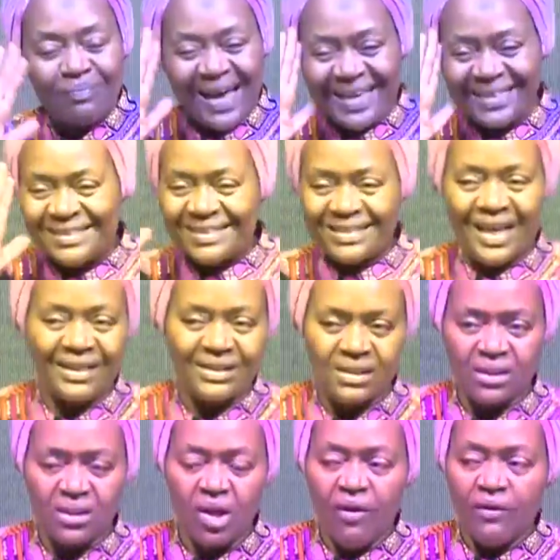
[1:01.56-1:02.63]
your
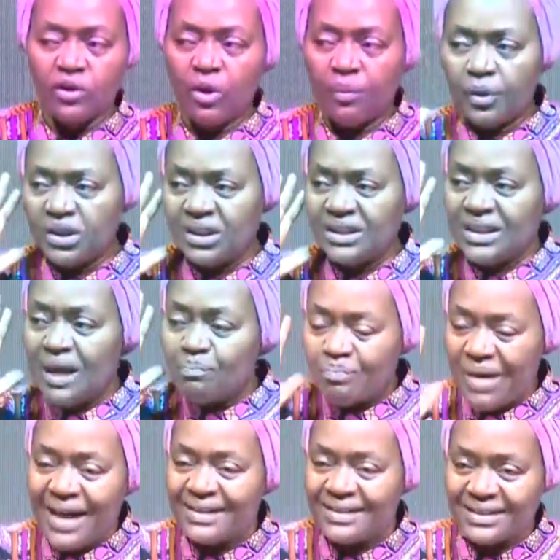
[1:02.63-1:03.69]
mindset. Somebody
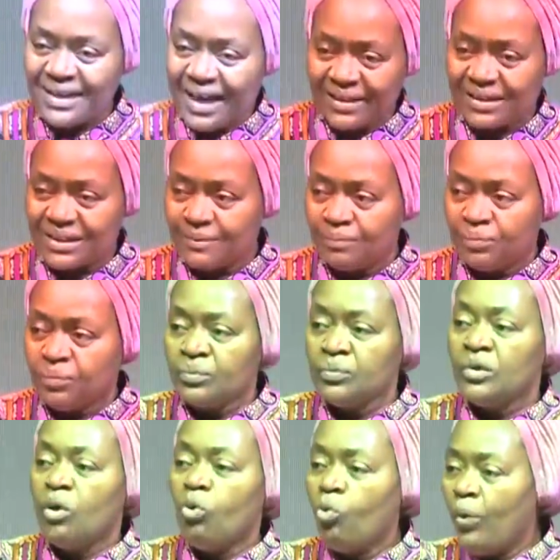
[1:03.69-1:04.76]
say mindset.
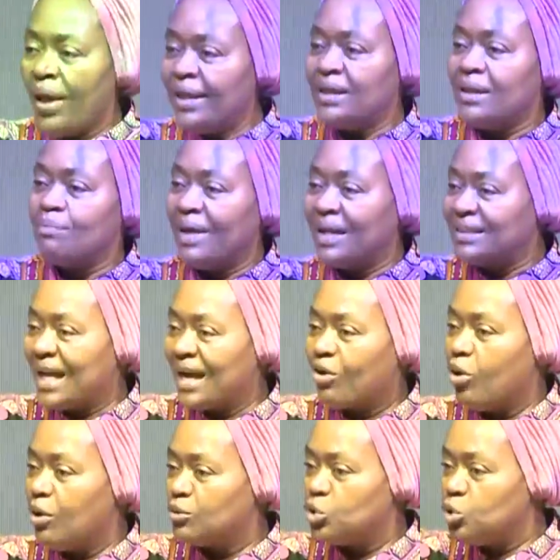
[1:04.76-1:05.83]
When the matter